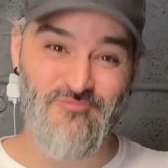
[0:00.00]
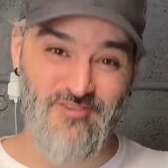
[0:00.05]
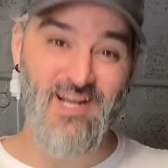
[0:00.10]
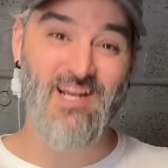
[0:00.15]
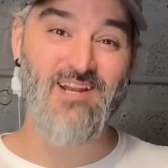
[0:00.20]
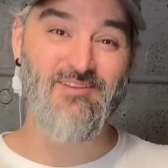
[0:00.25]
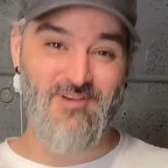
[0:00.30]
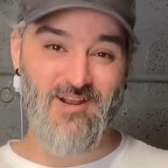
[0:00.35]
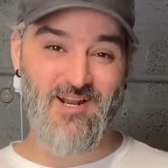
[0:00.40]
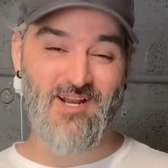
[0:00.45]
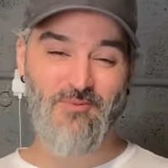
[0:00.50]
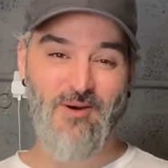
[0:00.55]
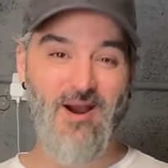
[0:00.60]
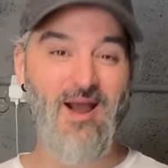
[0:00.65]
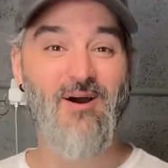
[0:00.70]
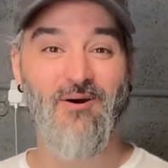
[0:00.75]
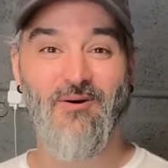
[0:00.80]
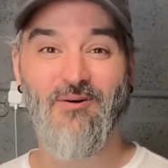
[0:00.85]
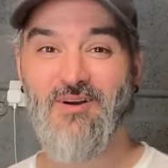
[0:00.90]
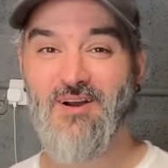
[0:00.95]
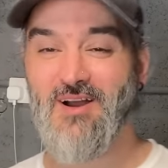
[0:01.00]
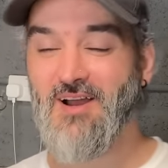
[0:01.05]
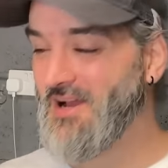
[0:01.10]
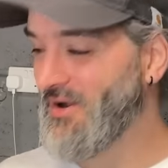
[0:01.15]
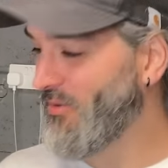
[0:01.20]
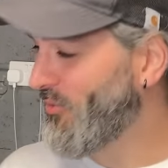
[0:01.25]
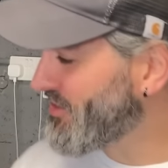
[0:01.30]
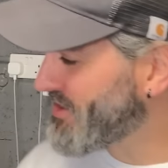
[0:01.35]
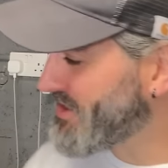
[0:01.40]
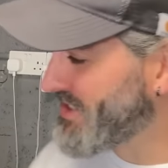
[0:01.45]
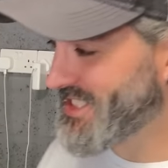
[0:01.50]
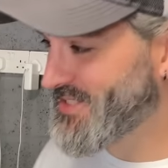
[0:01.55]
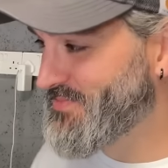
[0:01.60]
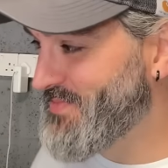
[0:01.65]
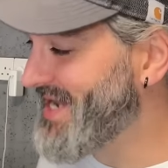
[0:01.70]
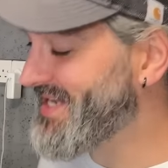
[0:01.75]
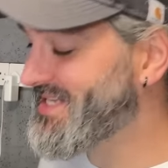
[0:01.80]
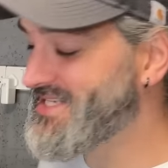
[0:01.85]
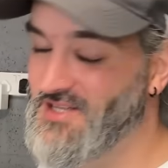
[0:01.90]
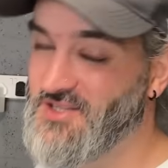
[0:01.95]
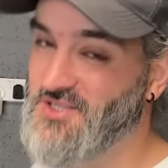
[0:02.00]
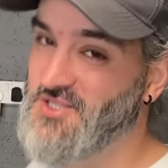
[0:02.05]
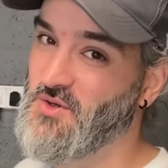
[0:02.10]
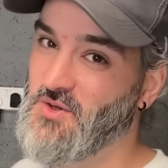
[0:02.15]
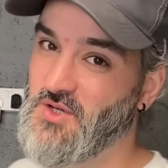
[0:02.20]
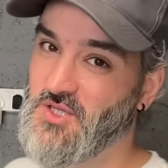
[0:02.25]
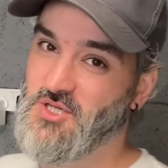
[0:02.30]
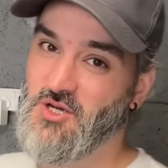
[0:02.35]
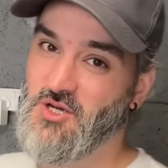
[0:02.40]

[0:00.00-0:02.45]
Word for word: really, really well. Wasn't expecting to at